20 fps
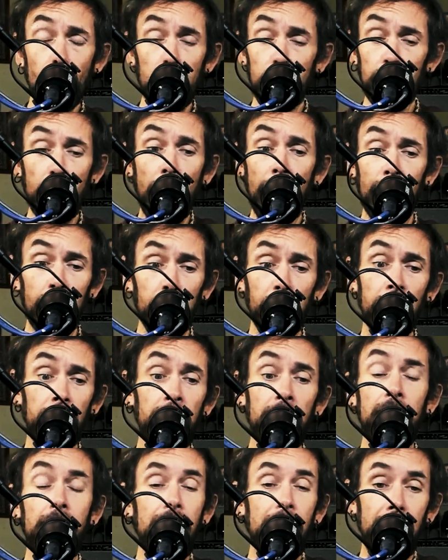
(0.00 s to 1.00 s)
Palmer,
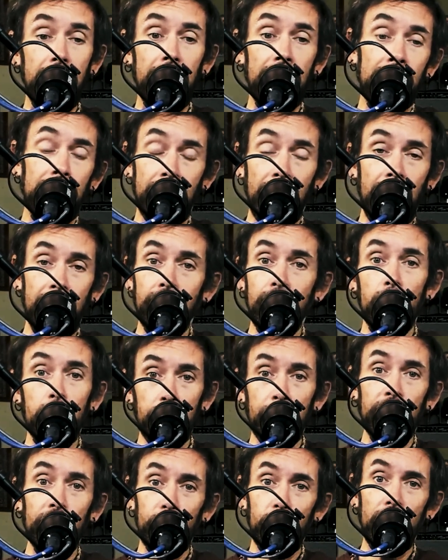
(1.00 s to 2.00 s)
and I know I've
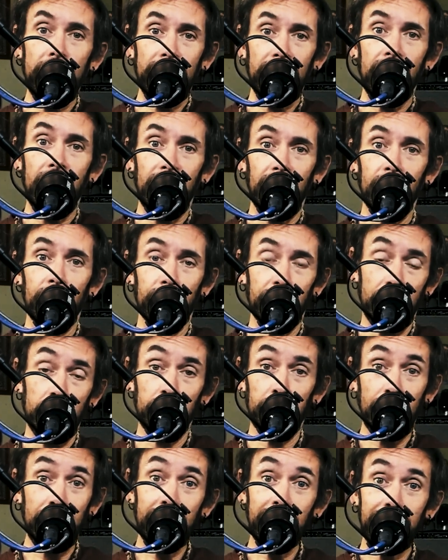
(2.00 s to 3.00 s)
been shitting all over them,
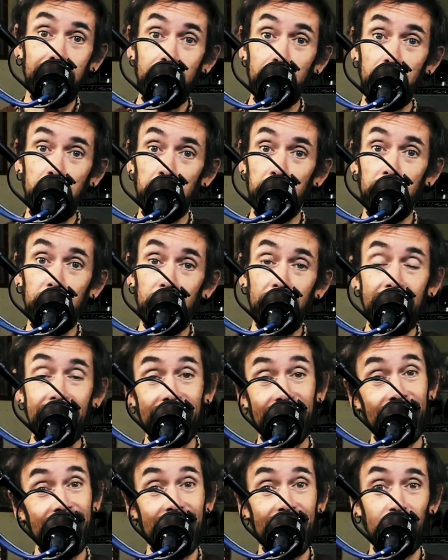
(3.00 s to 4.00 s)
but I'm going to give them a chance
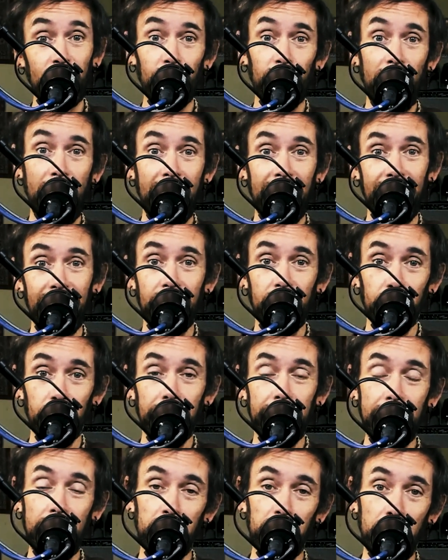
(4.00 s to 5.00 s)
this Friday to
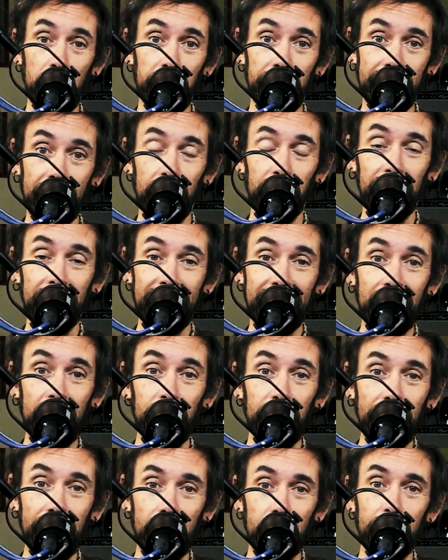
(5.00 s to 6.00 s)
redeem themselves and see if
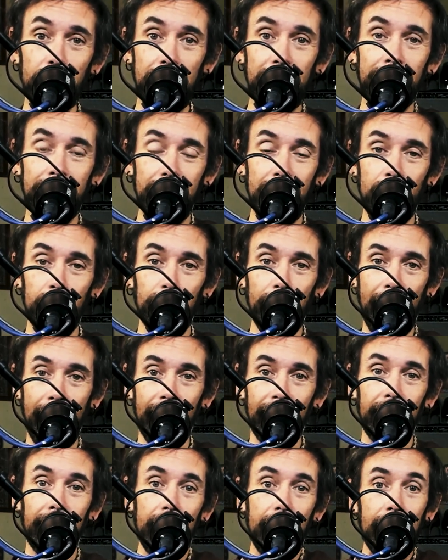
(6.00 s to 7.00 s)
they can make a
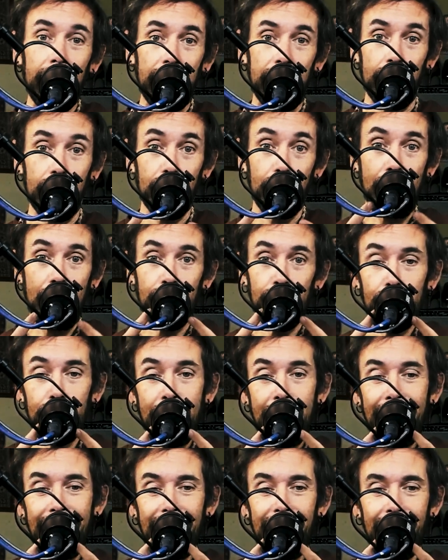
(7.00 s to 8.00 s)
comeback in my
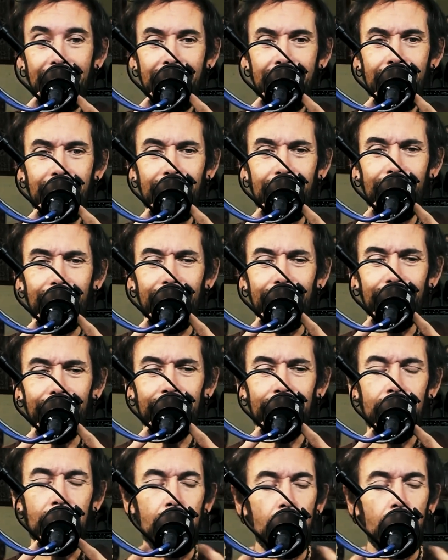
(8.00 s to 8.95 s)
mouth.